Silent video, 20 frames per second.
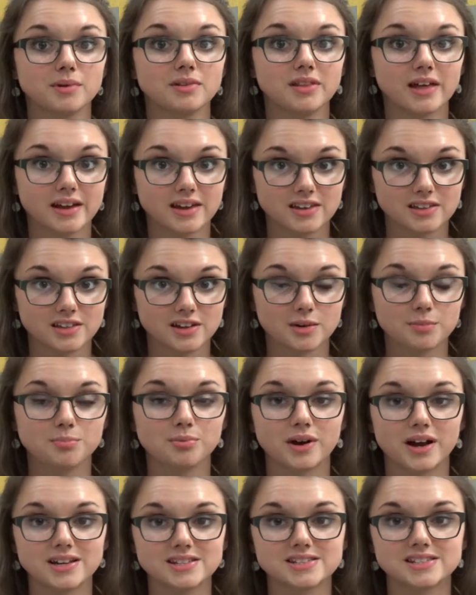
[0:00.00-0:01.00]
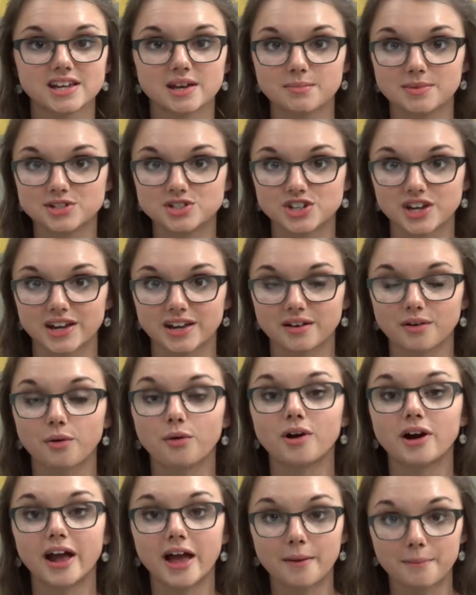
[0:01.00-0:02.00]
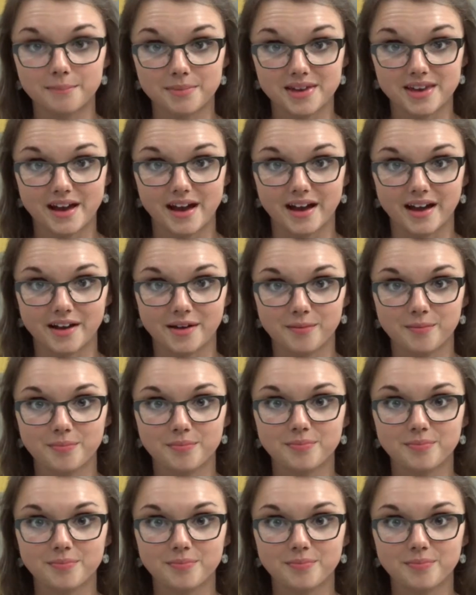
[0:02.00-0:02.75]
molecular breast imaging, or MBI.